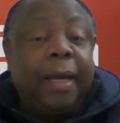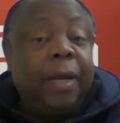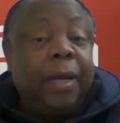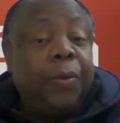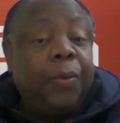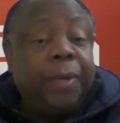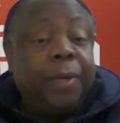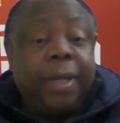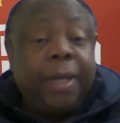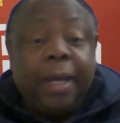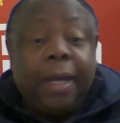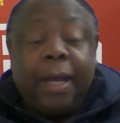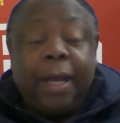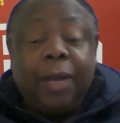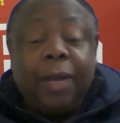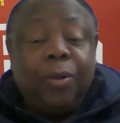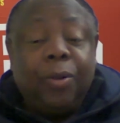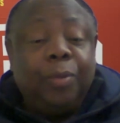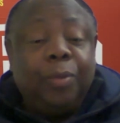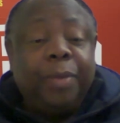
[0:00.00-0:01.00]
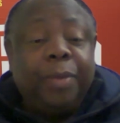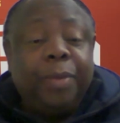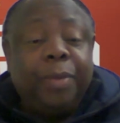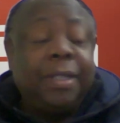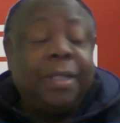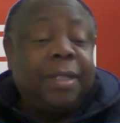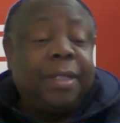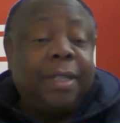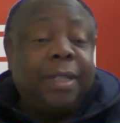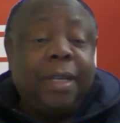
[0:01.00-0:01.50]
We hear Lionel
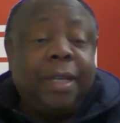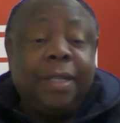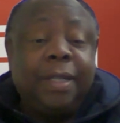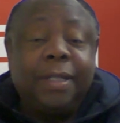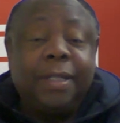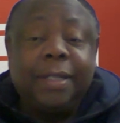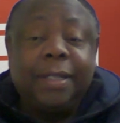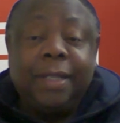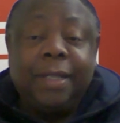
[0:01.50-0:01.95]
Messi says